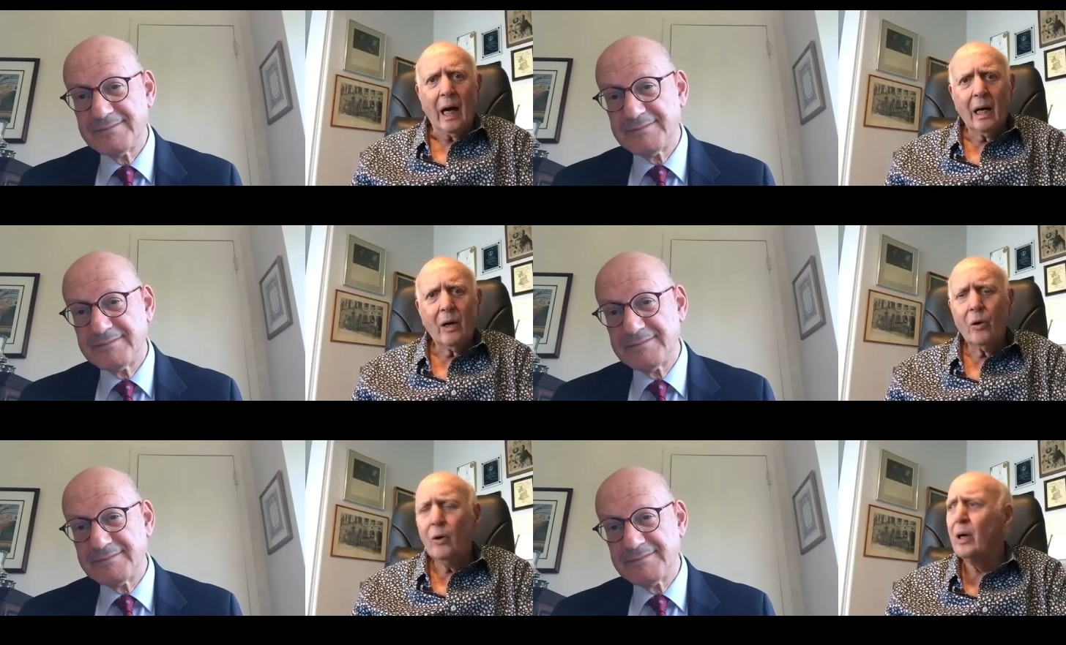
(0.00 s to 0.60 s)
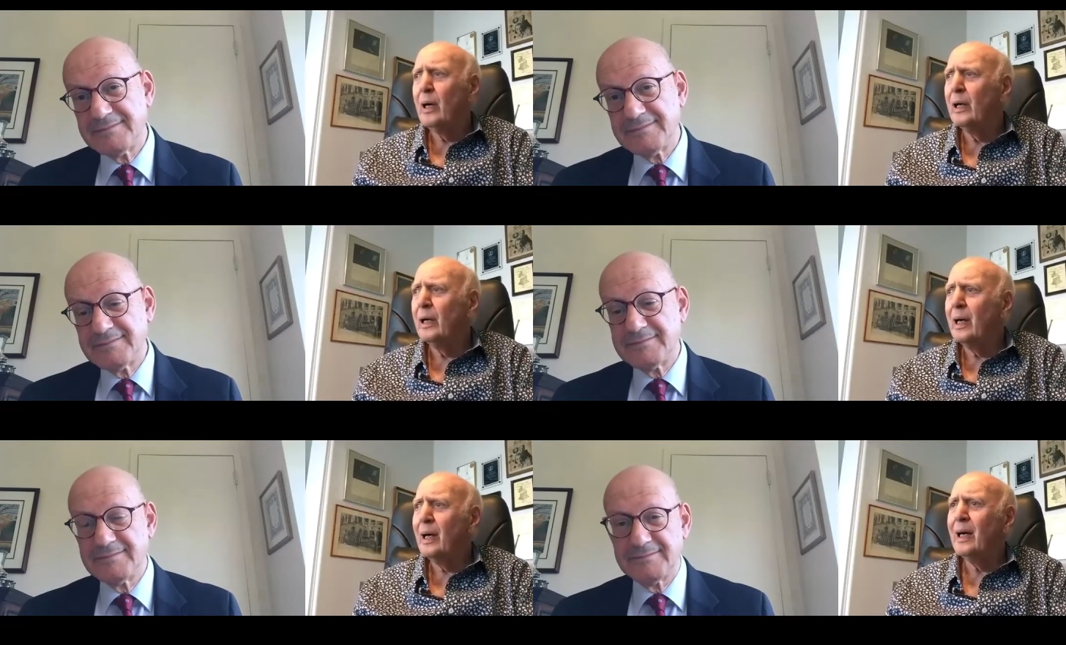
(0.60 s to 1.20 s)
Speaker 1: Oh,
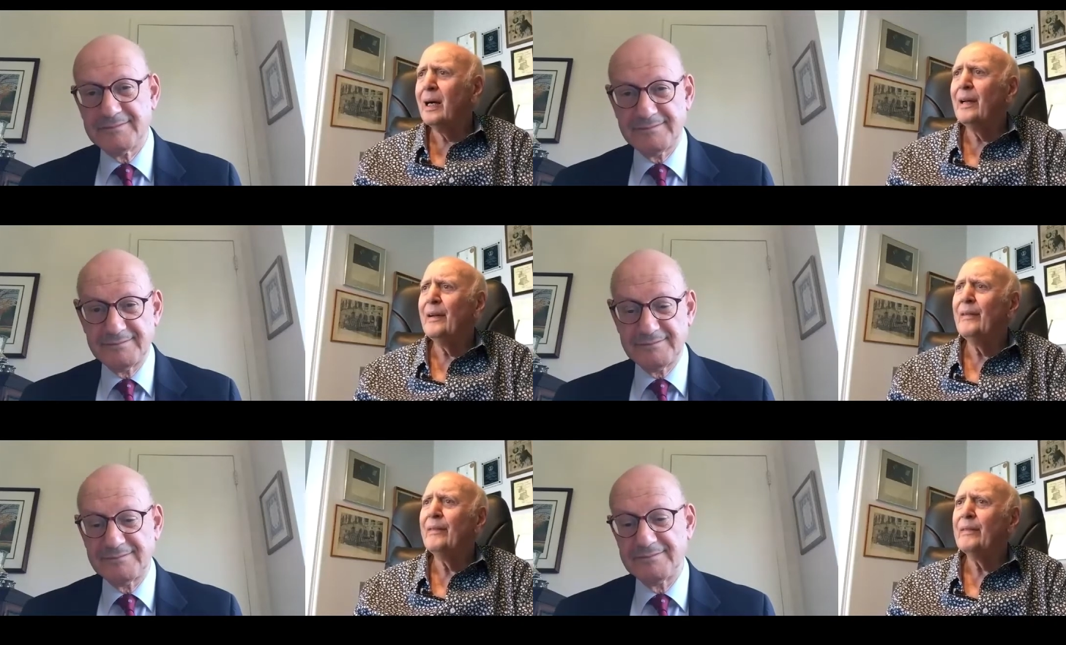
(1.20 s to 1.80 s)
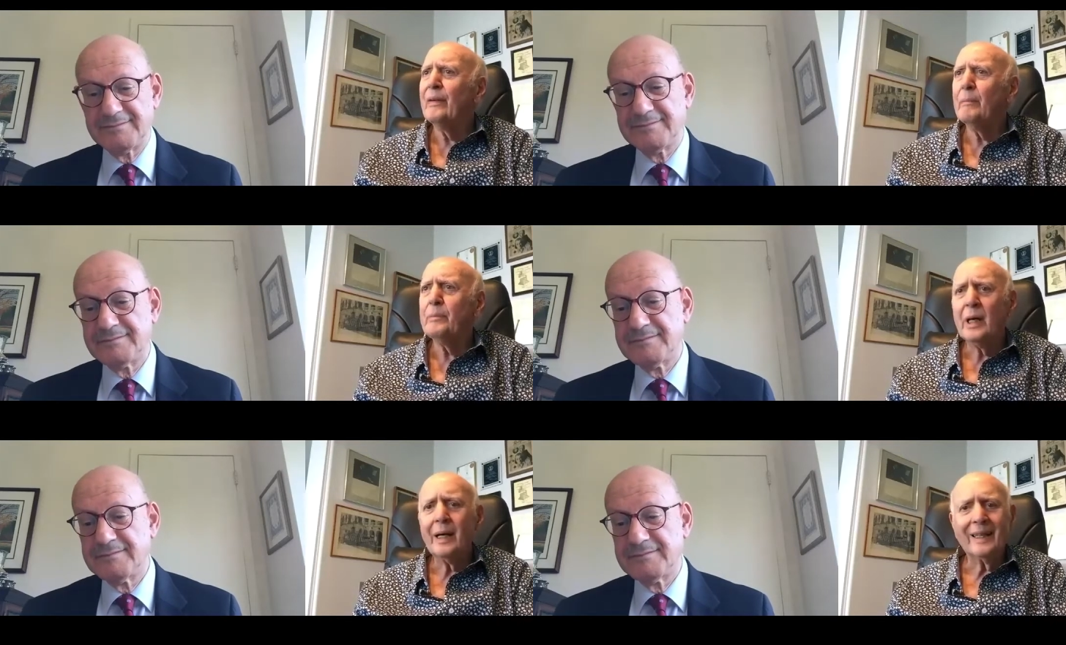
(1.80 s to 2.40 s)
I, well,
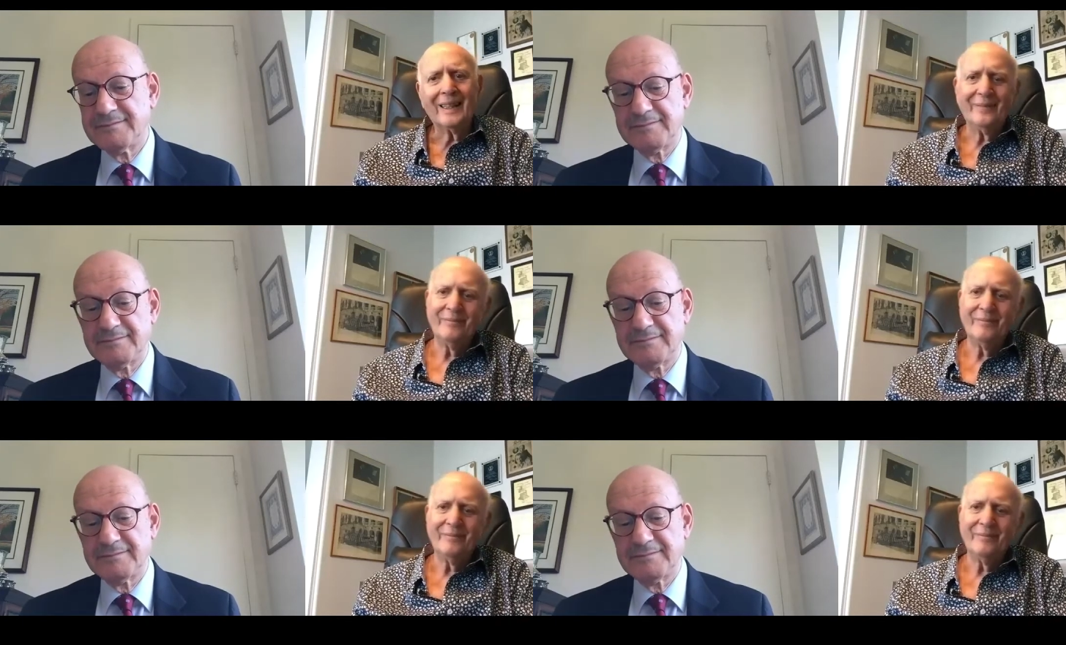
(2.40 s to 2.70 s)
I'm trying.